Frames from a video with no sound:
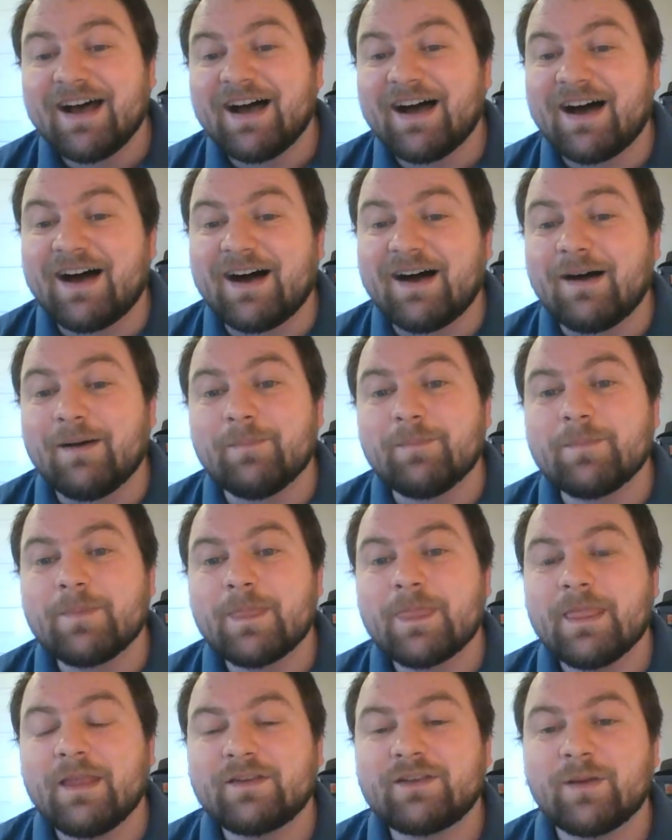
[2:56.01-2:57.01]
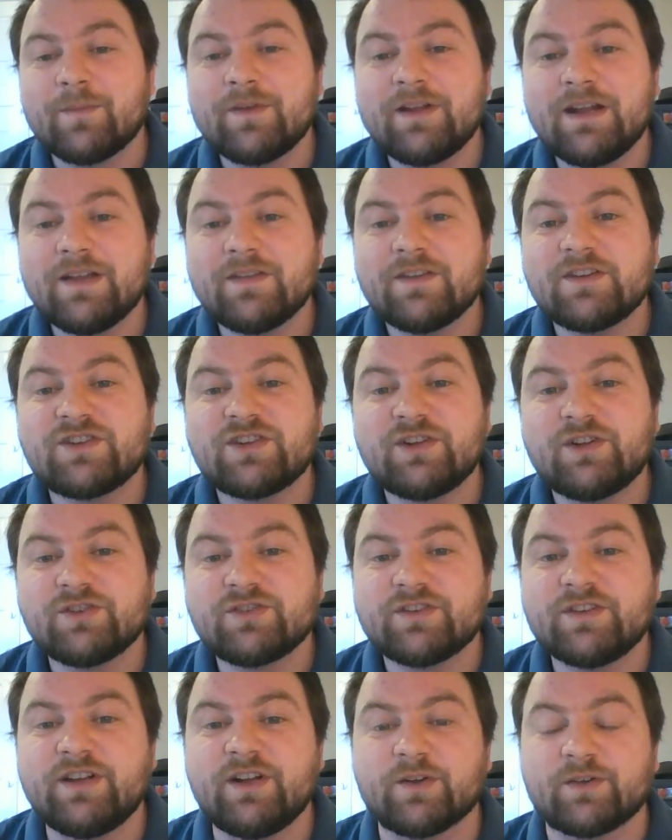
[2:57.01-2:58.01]
Something to get the
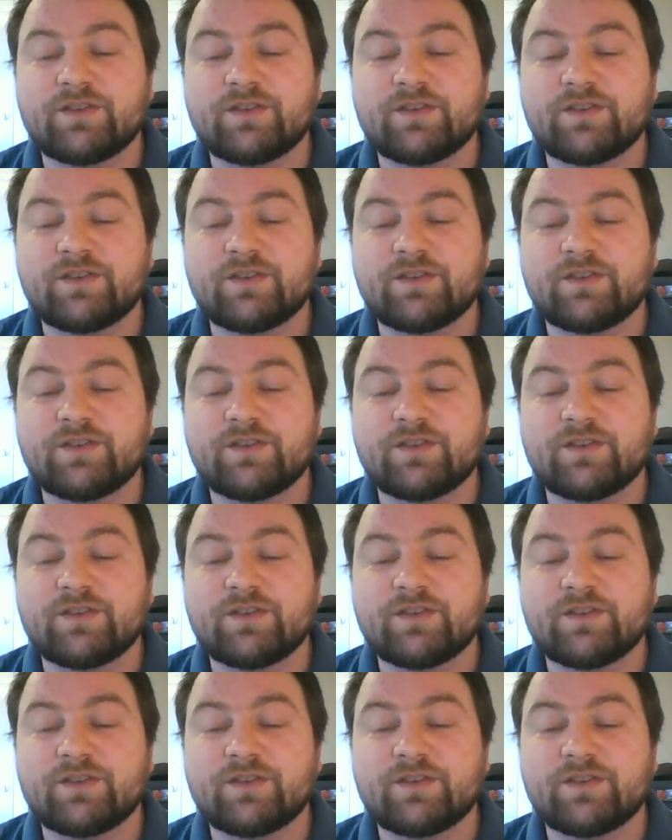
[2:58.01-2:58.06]
children,